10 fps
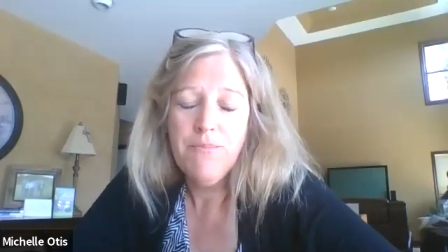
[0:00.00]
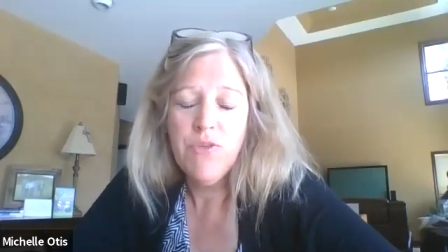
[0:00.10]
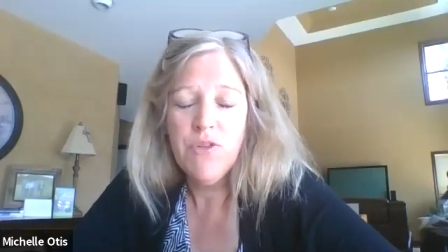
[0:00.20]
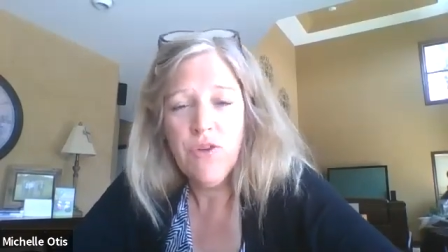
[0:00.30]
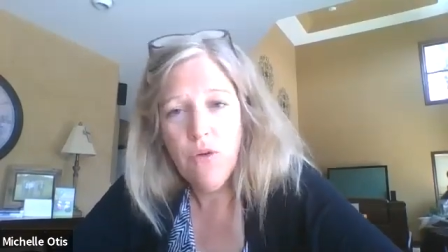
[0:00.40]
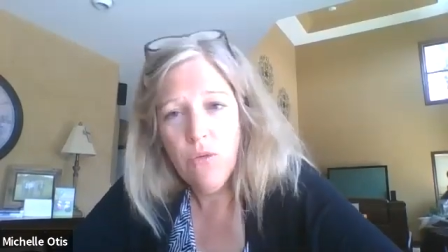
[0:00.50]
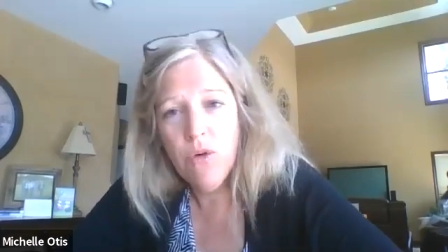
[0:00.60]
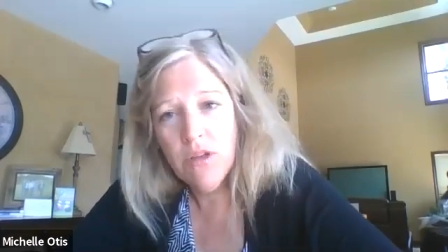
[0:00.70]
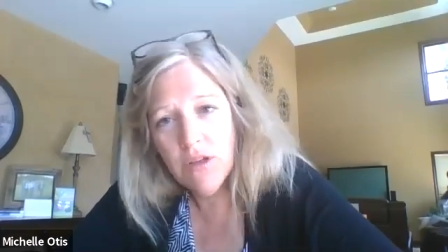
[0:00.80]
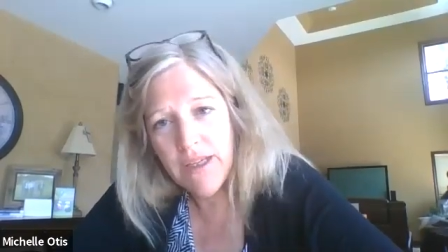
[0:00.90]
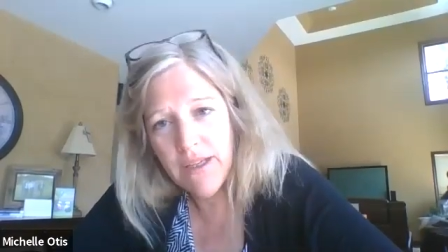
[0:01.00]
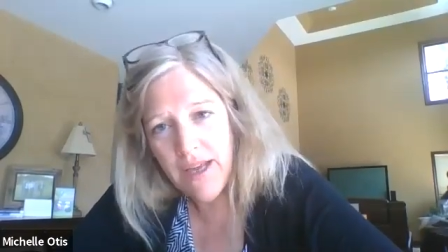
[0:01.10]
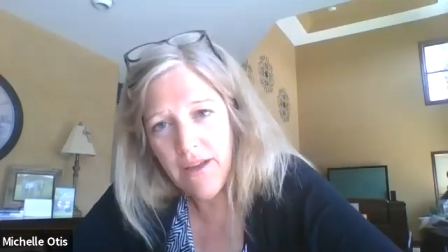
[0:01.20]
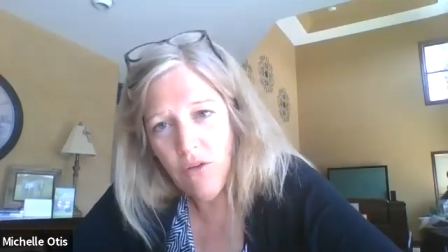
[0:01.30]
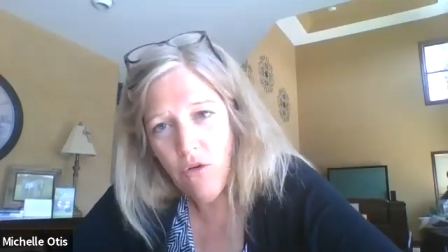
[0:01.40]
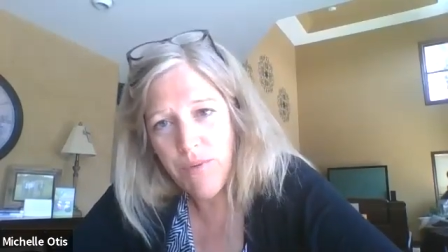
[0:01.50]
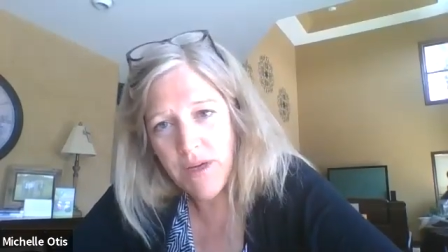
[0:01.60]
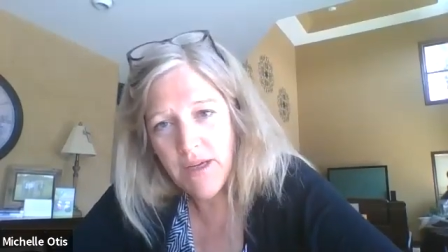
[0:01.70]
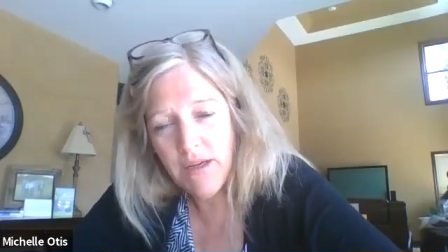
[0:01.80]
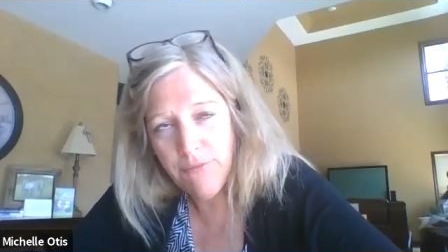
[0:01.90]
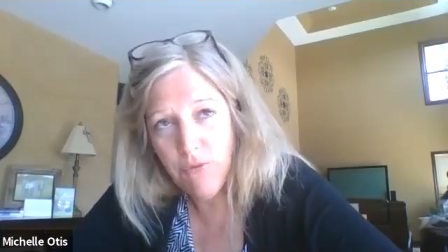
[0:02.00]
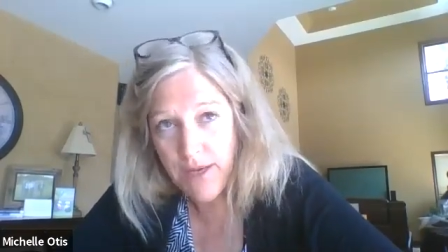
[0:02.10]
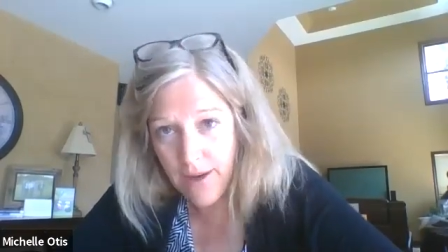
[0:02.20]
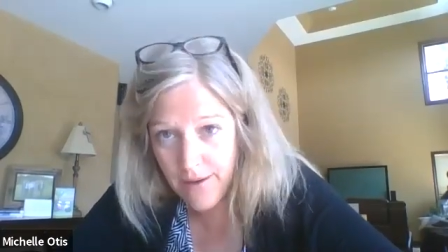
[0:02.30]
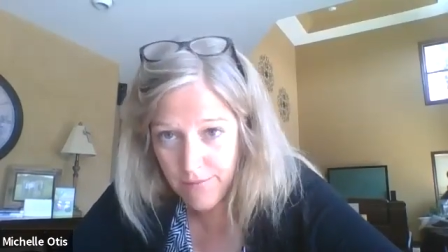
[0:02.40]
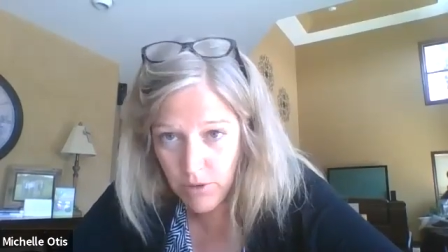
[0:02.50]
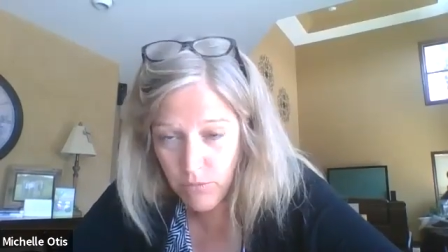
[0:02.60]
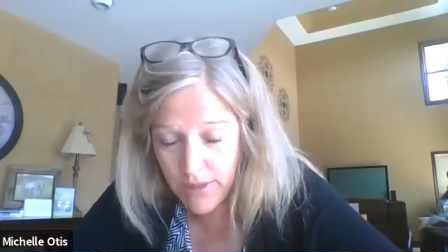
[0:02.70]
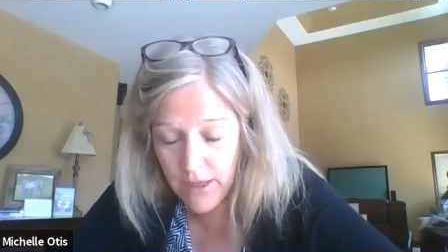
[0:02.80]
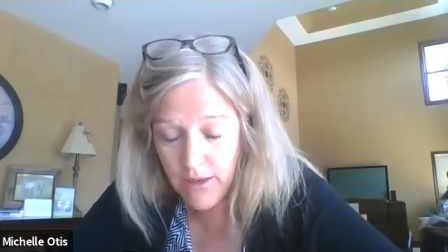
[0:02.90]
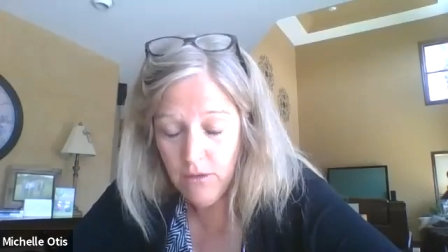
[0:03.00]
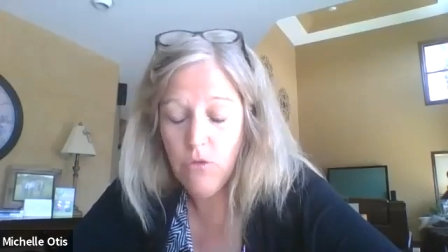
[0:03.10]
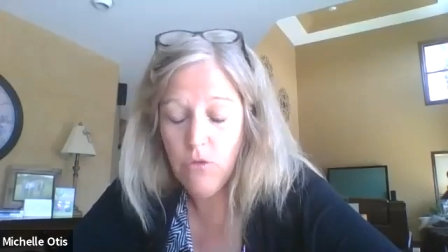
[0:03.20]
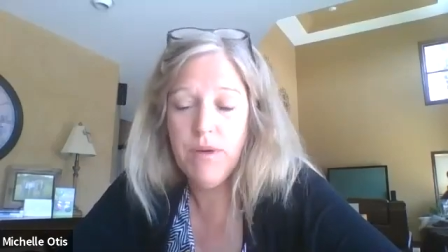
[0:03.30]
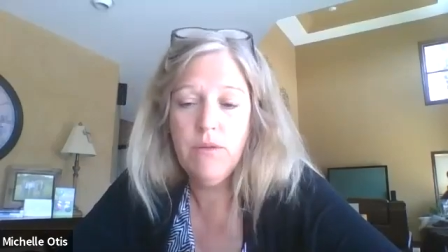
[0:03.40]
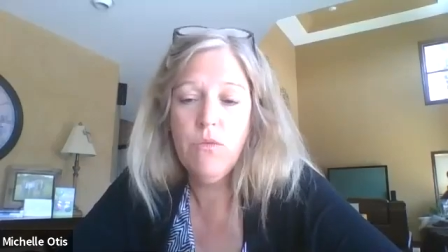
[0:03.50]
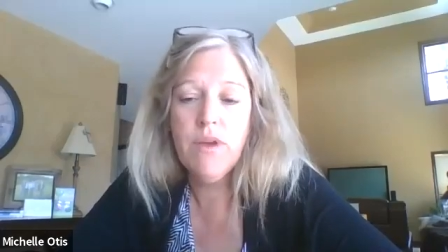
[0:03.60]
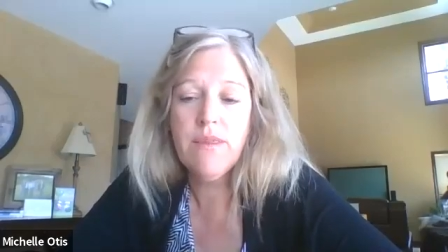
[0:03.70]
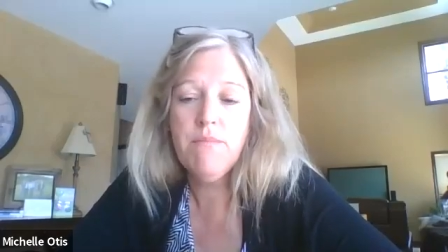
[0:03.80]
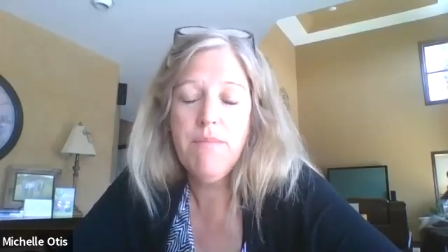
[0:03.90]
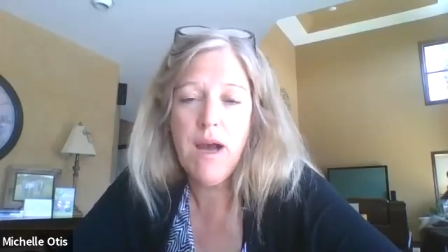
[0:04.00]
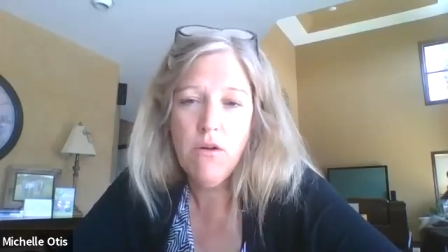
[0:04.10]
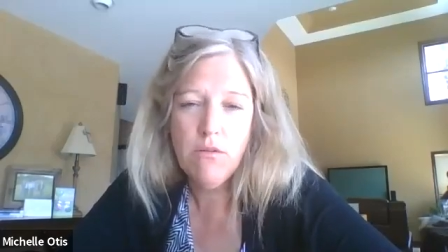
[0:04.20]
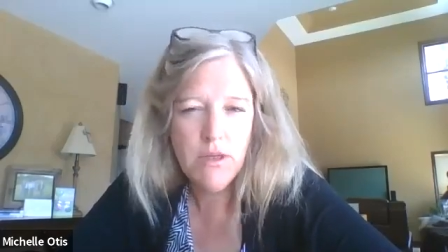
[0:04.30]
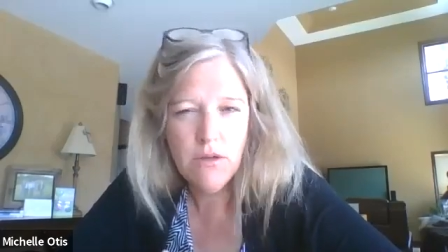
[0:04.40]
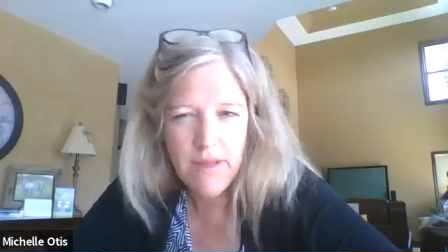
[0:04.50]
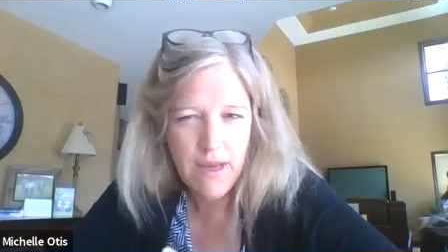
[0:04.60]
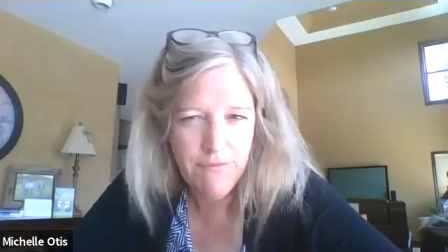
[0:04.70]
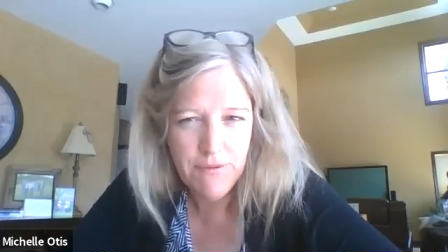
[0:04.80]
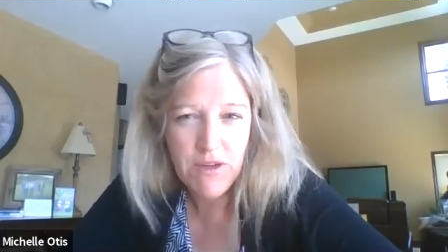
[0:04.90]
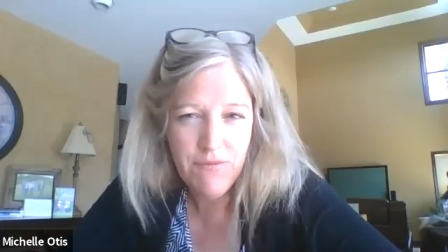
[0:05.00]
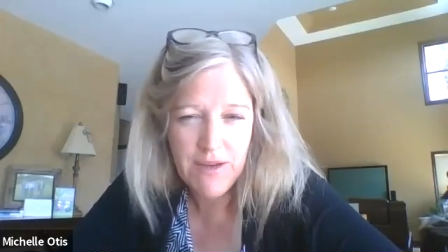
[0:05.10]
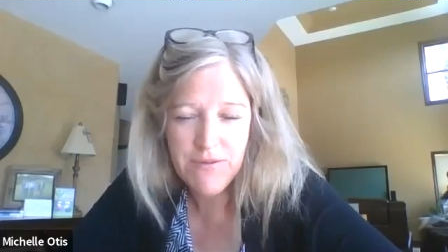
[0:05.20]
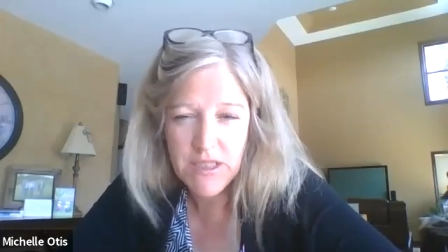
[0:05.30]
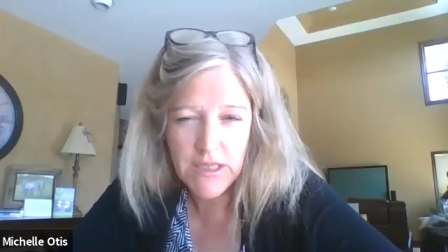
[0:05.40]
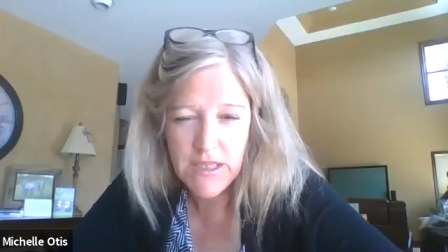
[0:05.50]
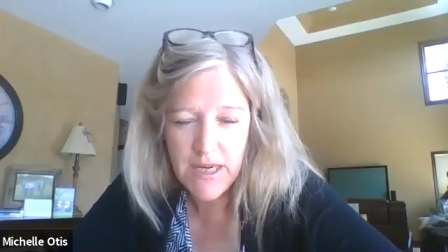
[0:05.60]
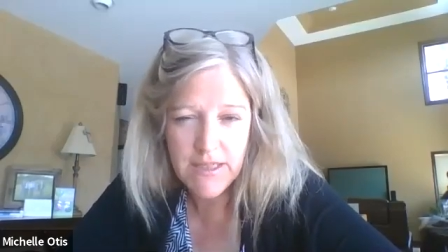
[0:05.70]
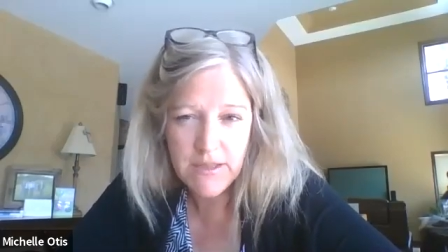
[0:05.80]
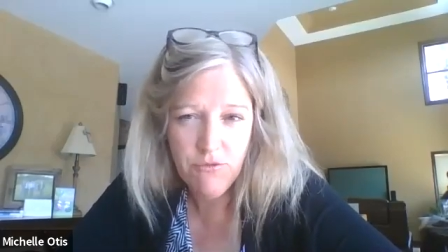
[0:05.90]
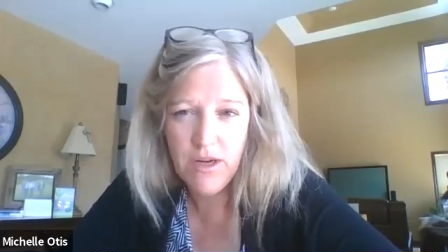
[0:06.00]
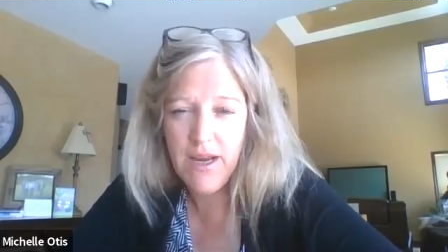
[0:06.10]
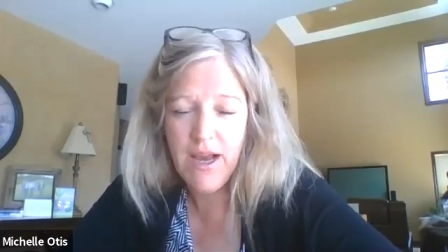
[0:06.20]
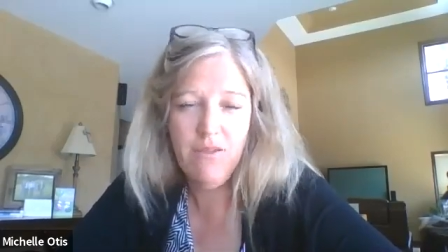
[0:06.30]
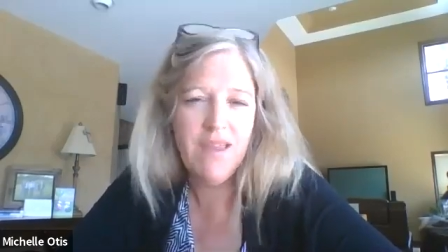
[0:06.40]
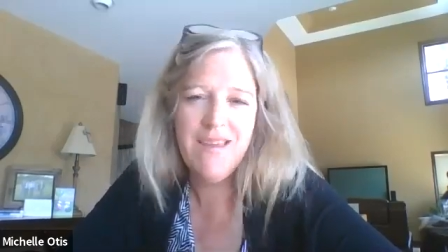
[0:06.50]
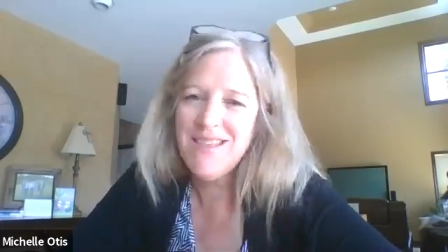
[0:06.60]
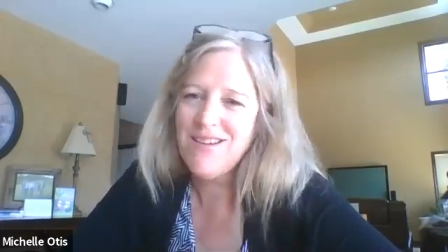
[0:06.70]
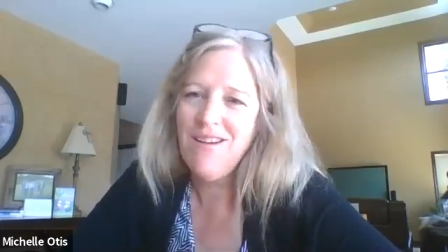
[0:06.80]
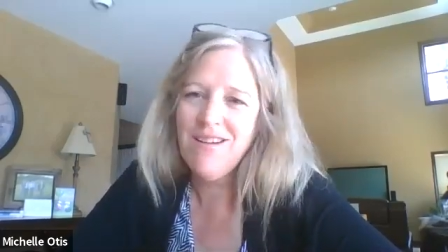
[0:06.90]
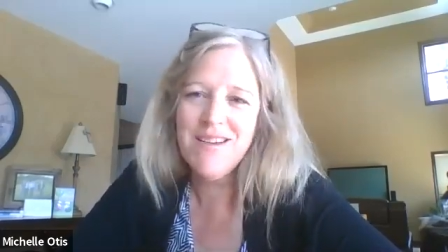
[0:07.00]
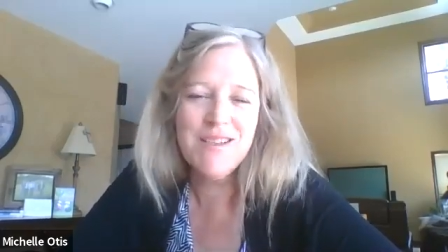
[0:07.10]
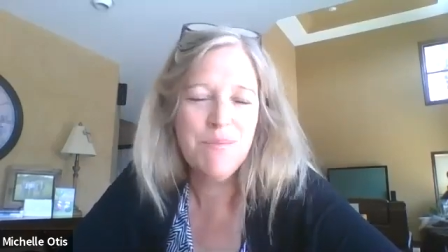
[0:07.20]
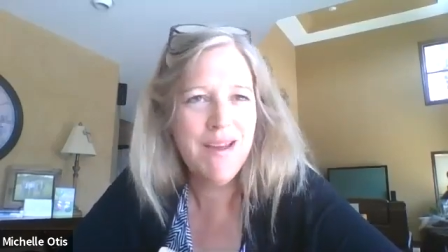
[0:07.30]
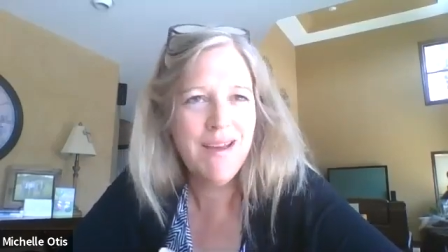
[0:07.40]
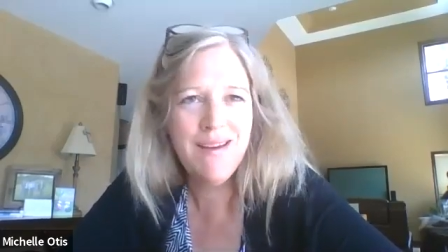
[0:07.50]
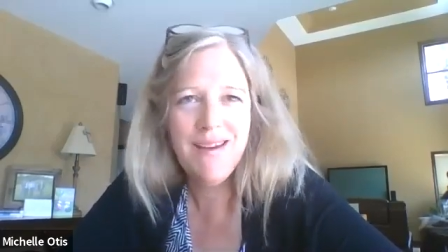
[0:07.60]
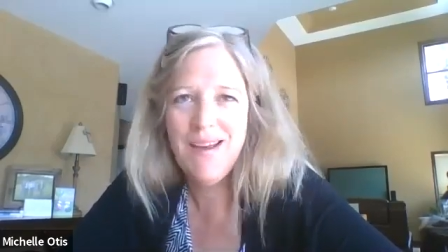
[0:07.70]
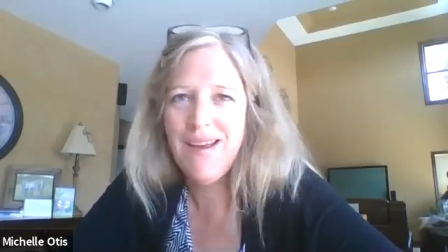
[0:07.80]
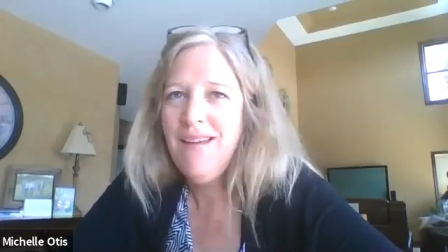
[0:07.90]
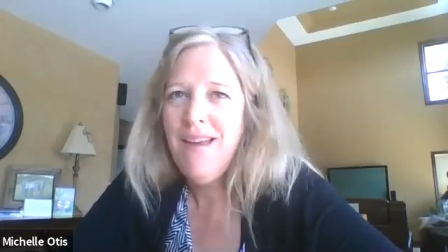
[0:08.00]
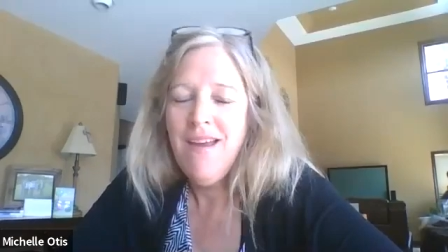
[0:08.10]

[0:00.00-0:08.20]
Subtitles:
So we're looking at opening if we can, when we can open, with about, that 55, 60 as of right now. And I think it's all going to depend on,